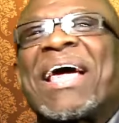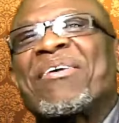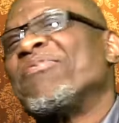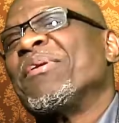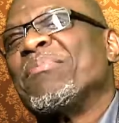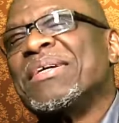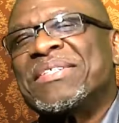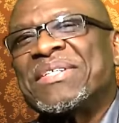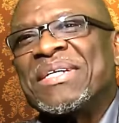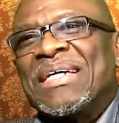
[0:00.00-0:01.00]
full
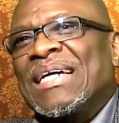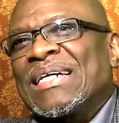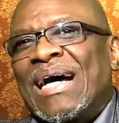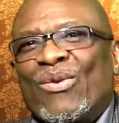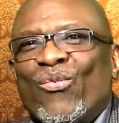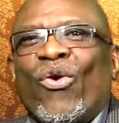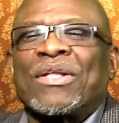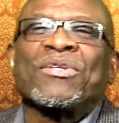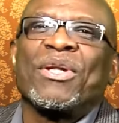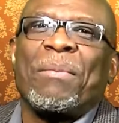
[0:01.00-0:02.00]
bus and walked
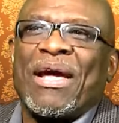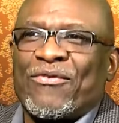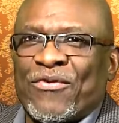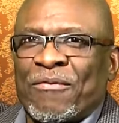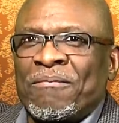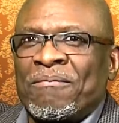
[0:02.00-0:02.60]
into the bedroom.